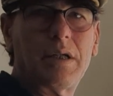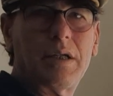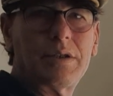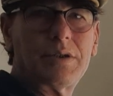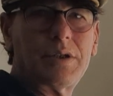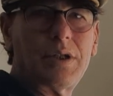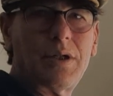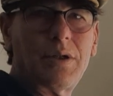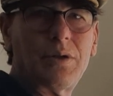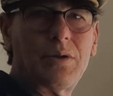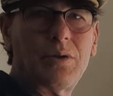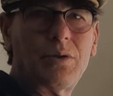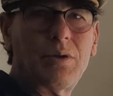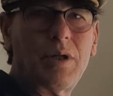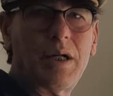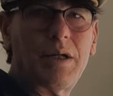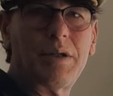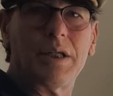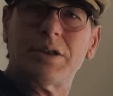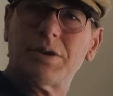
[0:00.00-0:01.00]

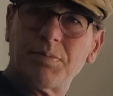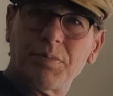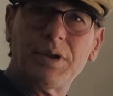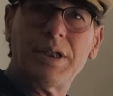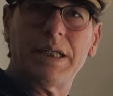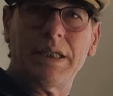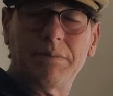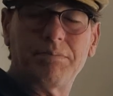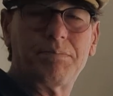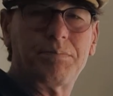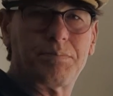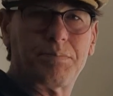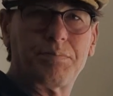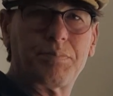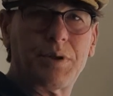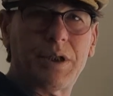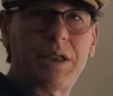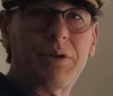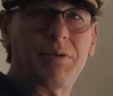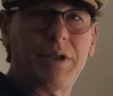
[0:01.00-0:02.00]
So that's pretty
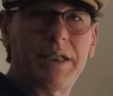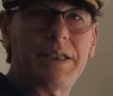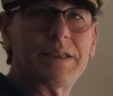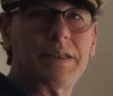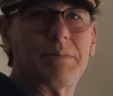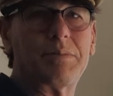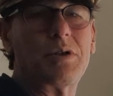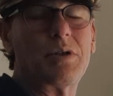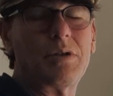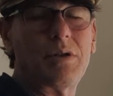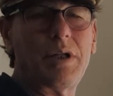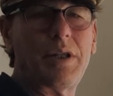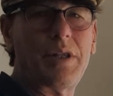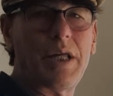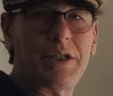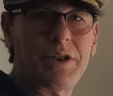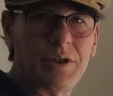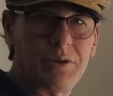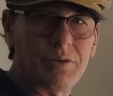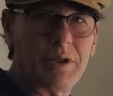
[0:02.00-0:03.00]
reasonable, and
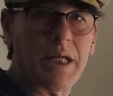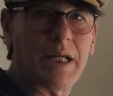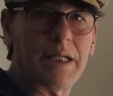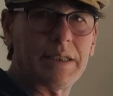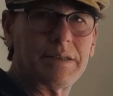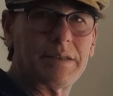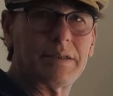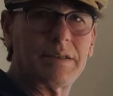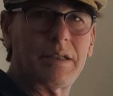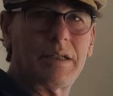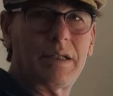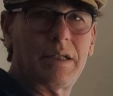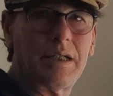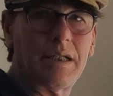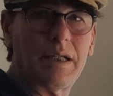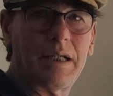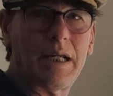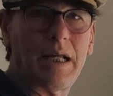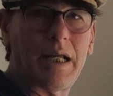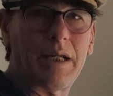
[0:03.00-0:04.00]
then you get
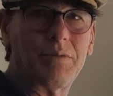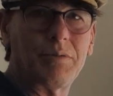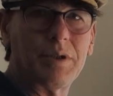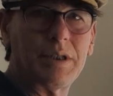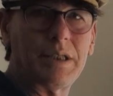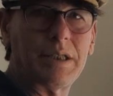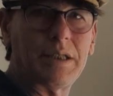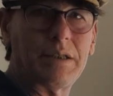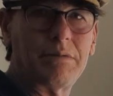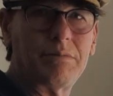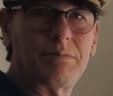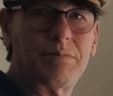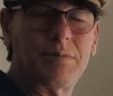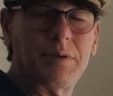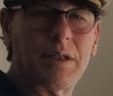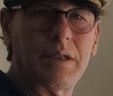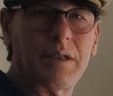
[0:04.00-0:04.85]
a really